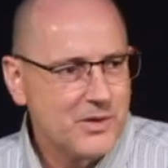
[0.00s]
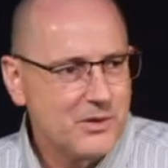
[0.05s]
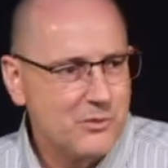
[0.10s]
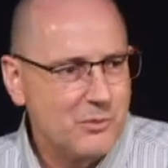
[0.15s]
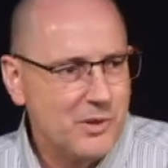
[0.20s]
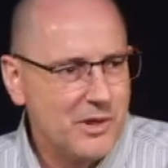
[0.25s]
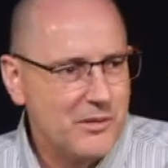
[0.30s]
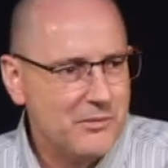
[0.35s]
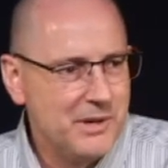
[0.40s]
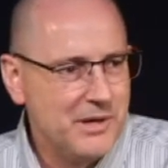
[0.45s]

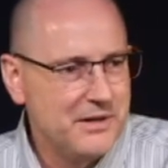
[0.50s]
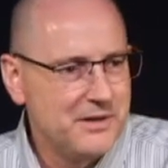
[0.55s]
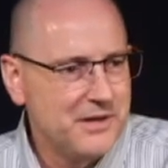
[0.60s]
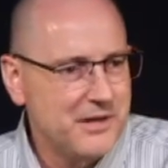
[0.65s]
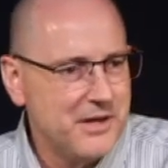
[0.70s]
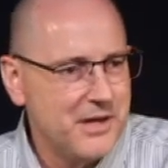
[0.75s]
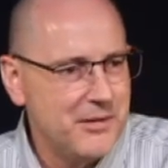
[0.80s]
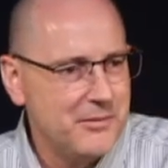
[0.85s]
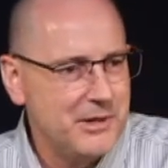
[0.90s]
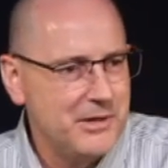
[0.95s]
When the men
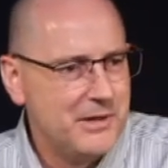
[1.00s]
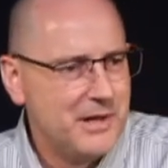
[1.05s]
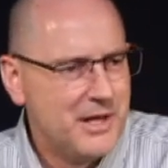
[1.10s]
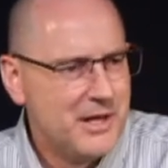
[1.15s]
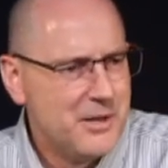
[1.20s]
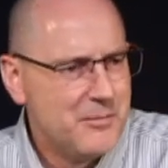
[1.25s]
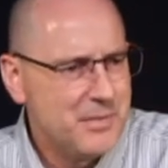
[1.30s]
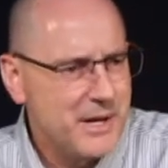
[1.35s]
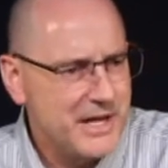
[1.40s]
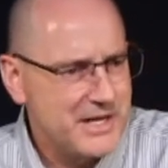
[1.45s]
come and
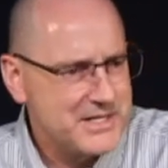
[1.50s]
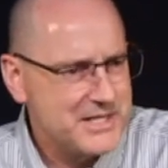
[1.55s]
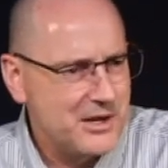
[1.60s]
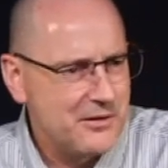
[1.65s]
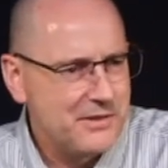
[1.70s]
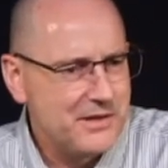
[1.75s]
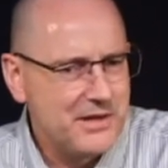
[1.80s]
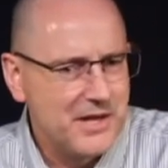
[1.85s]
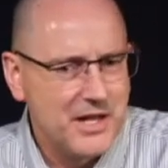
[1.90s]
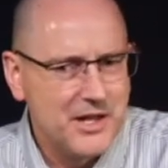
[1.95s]
pass out
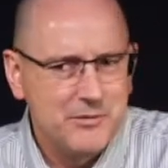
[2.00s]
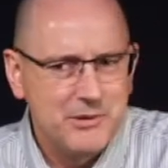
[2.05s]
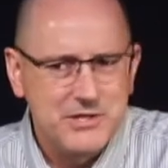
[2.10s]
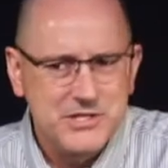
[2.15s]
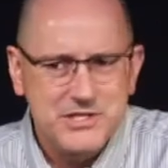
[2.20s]
the elements,